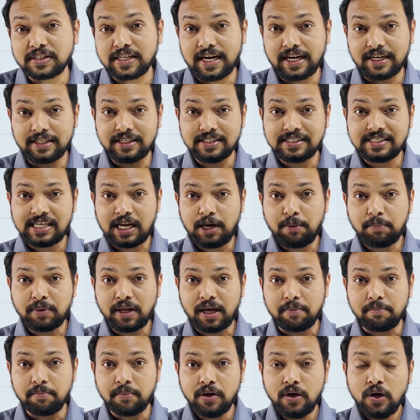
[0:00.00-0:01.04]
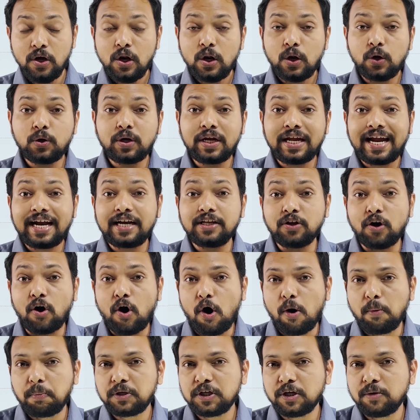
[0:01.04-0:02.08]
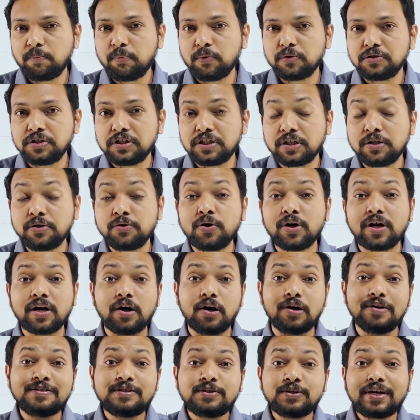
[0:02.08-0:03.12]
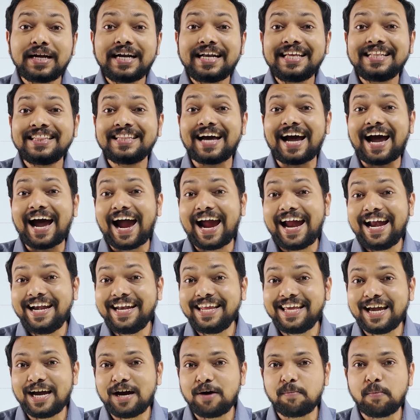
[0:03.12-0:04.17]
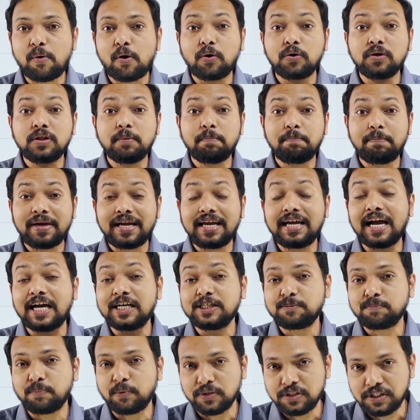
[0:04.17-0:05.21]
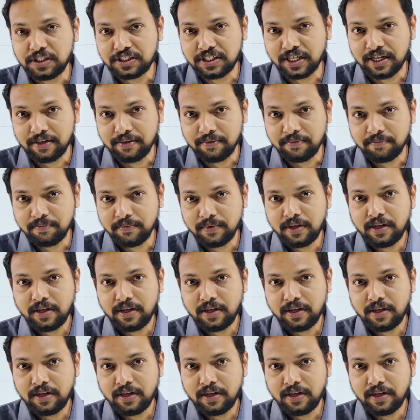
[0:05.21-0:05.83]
At the same time, looking at the option position, you are also getting the idea about the big guys position.